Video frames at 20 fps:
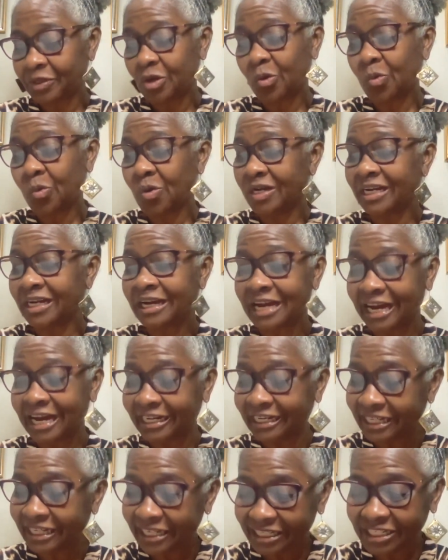One of God
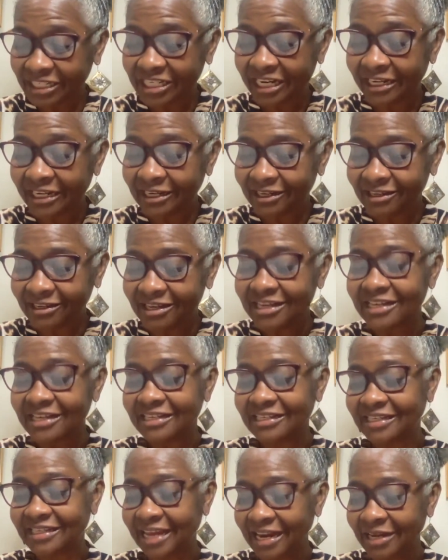angel
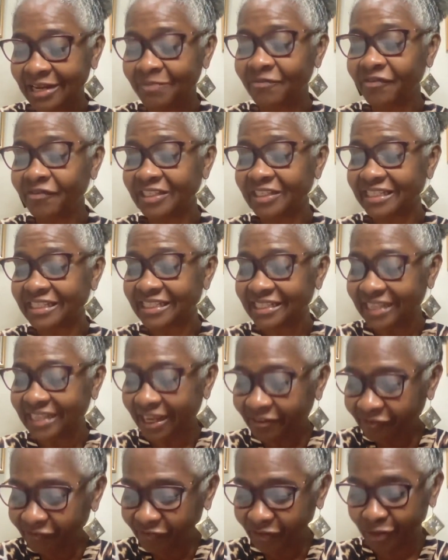tell him to
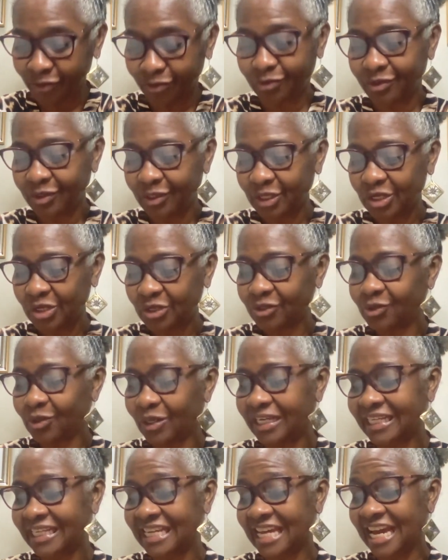send for you so
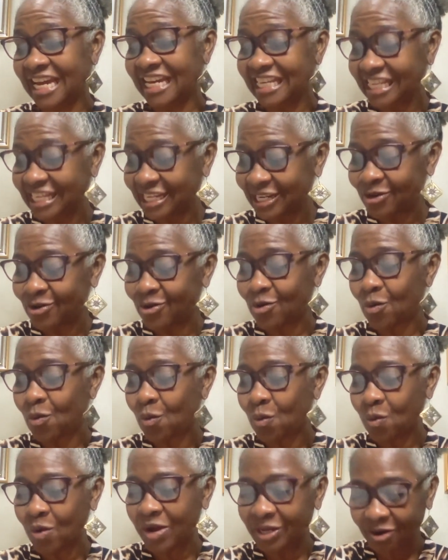he can hear
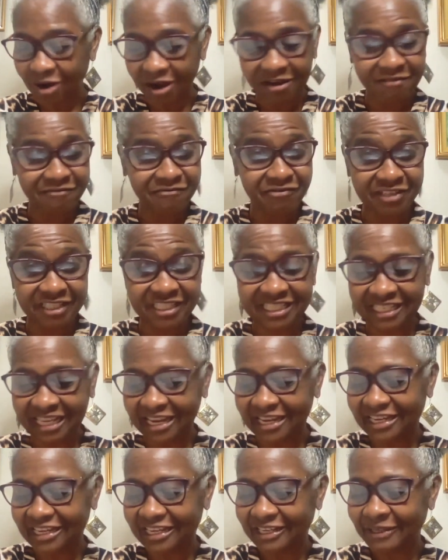what you have to
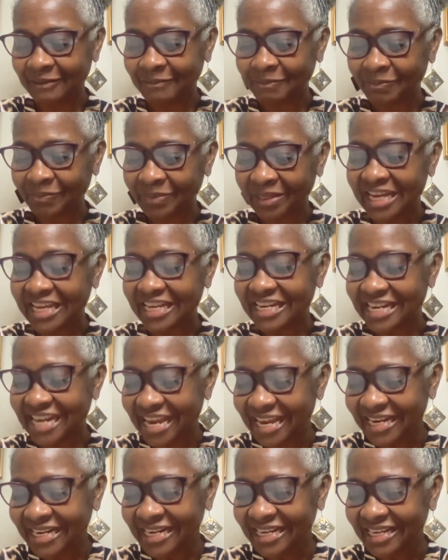say.
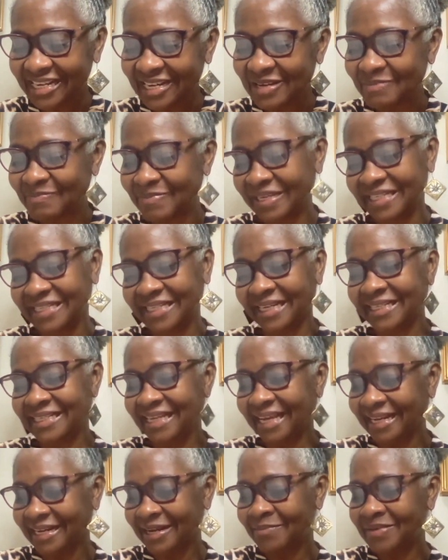Then Peter
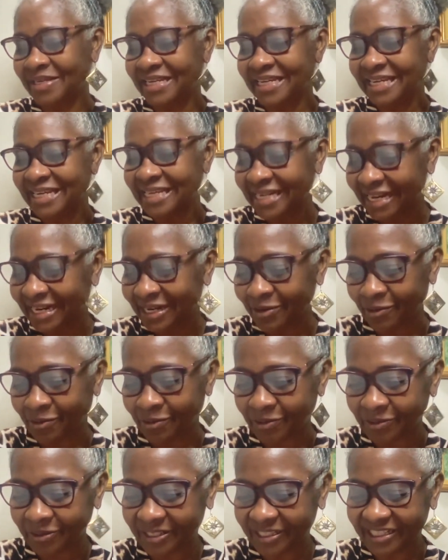take them in the
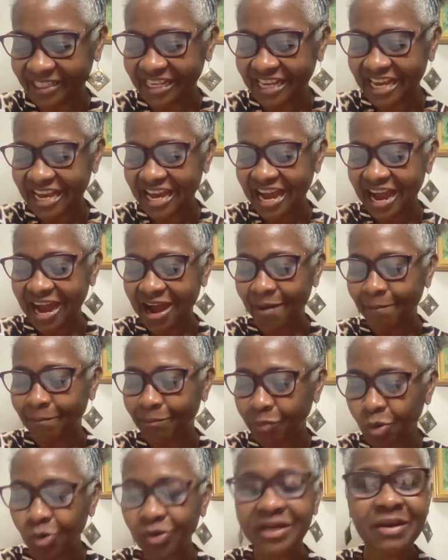house and
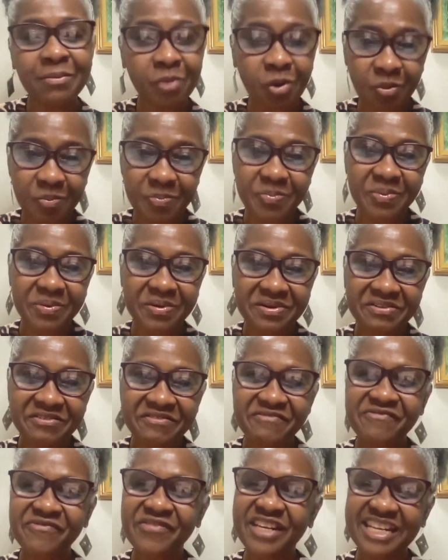put them up
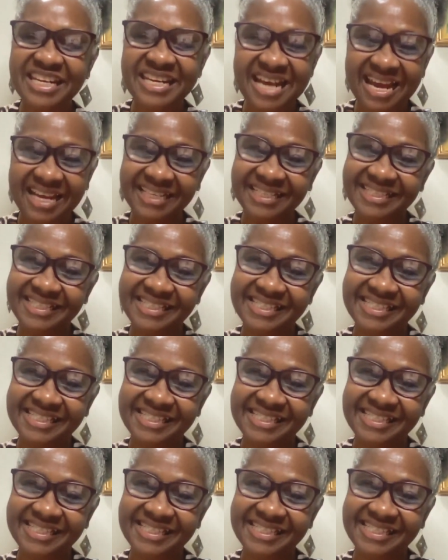for the night.